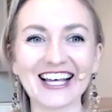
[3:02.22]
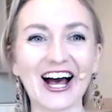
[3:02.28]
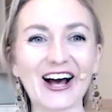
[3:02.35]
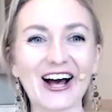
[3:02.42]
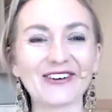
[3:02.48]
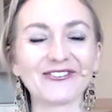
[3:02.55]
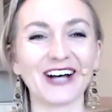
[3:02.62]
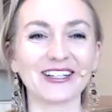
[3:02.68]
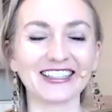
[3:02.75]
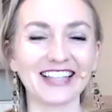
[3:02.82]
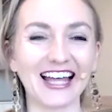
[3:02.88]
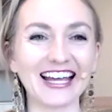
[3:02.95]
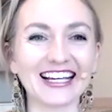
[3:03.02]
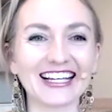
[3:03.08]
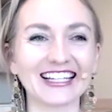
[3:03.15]
of
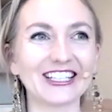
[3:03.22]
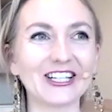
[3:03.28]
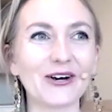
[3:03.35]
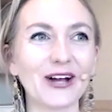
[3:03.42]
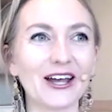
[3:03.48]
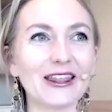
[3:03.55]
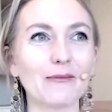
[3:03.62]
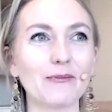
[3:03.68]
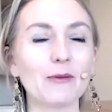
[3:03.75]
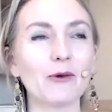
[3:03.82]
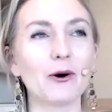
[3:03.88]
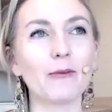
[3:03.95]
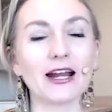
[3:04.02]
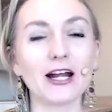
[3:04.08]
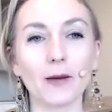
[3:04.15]
like yoga that
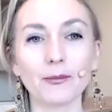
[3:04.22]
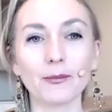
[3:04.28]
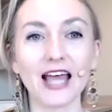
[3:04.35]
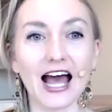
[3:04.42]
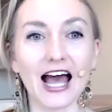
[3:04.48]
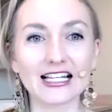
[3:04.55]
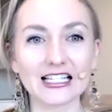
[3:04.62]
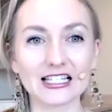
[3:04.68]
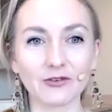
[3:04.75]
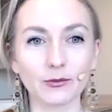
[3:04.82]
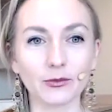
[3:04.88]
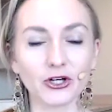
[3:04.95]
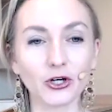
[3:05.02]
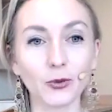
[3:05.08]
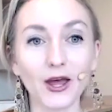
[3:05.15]
people might not be as
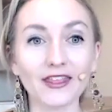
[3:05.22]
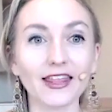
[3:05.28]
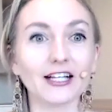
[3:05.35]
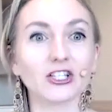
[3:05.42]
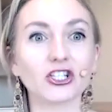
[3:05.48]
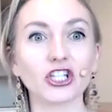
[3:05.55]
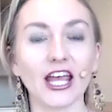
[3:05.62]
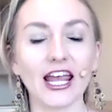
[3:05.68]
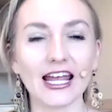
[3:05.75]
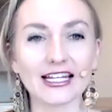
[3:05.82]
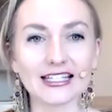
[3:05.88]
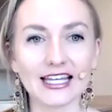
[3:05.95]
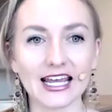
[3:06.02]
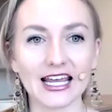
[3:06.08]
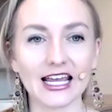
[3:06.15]
familiar with, like
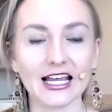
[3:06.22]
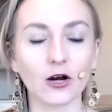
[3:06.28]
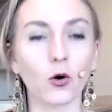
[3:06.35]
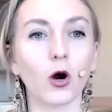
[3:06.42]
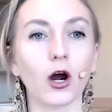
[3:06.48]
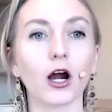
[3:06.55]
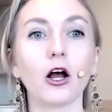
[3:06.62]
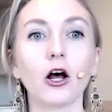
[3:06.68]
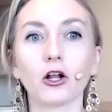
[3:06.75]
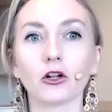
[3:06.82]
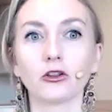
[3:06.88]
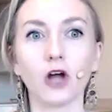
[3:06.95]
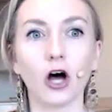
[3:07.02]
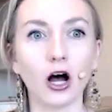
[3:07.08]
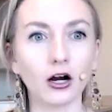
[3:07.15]
chanting or
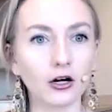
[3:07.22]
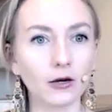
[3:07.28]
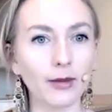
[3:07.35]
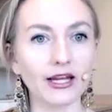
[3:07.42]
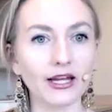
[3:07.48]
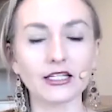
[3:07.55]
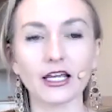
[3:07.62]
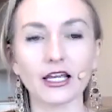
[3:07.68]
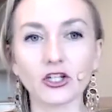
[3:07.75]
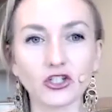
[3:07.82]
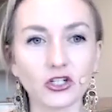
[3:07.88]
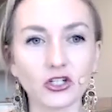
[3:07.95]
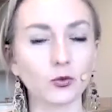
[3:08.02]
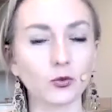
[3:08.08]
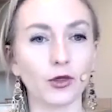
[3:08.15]
longer
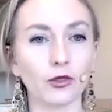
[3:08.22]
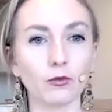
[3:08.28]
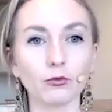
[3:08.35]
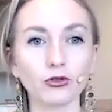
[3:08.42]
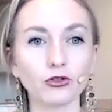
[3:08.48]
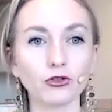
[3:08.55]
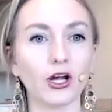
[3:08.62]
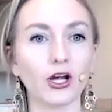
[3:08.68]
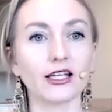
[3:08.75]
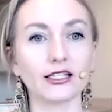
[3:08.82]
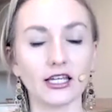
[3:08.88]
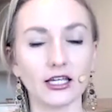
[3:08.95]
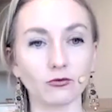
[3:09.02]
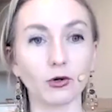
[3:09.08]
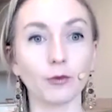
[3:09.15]
meditations with mudras
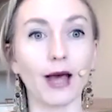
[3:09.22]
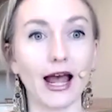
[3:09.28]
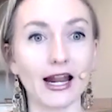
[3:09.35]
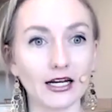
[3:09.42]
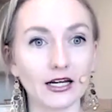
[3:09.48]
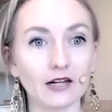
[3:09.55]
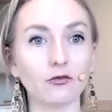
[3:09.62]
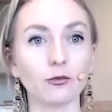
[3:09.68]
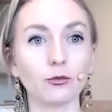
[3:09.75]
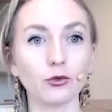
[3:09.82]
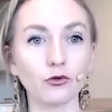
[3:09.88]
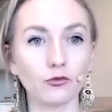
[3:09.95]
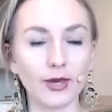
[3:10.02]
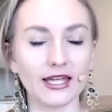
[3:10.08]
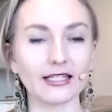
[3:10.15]
in repetitive
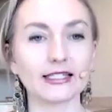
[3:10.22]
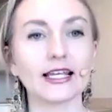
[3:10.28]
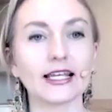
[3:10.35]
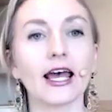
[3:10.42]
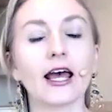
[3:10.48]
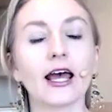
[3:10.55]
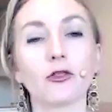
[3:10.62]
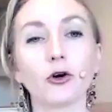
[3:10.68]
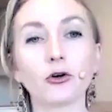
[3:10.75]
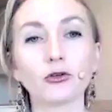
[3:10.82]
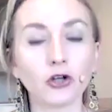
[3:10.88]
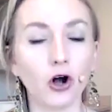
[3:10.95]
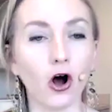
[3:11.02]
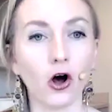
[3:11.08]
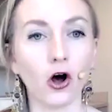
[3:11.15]
movements. Those
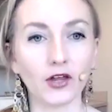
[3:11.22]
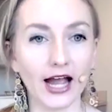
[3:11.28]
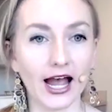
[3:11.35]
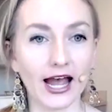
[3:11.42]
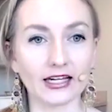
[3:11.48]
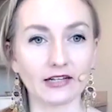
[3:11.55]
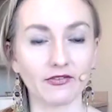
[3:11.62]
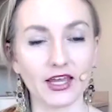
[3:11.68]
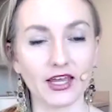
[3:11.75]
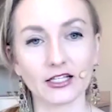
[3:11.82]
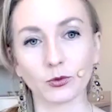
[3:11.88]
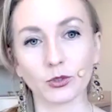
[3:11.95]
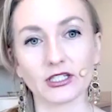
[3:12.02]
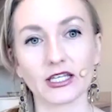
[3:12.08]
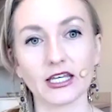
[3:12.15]
are all the kind of things
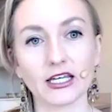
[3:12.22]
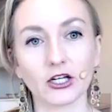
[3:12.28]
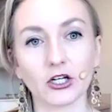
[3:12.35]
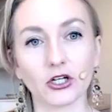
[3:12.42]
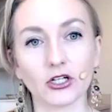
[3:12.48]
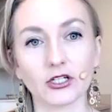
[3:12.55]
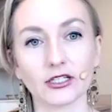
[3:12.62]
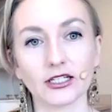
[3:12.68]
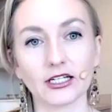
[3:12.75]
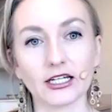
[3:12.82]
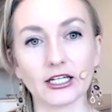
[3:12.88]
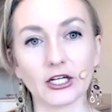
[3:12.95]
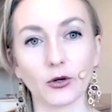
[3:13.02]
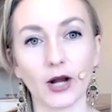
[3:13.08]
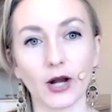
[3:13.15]
we're seeing in Kundalini
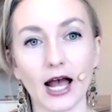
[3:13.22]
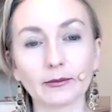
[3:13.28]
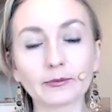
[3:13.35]
yoga.